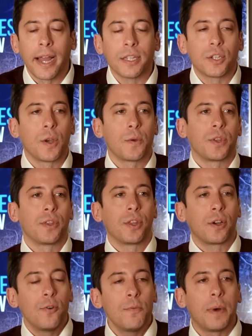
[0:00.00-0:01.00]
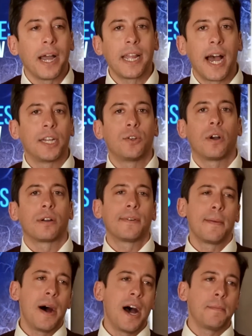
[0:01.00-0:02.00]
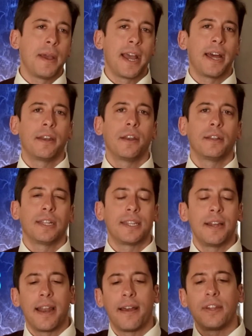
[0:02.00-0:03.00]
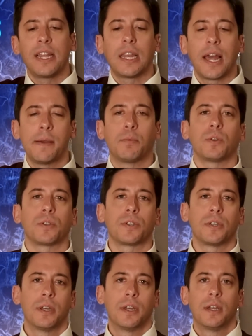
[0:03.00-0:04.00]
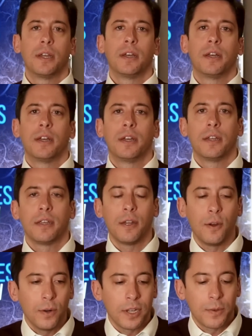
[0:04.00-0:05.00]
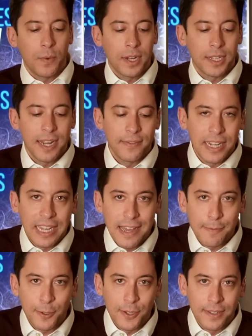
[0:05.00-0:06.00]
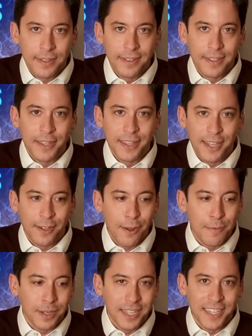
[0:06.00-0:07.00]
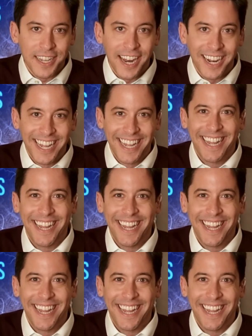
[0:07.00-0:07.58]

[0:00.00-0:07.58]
And so the, the kumbaya talk of, come on, man, let's not have any labels. You know who doesn't want us to have any labels? The globalist set.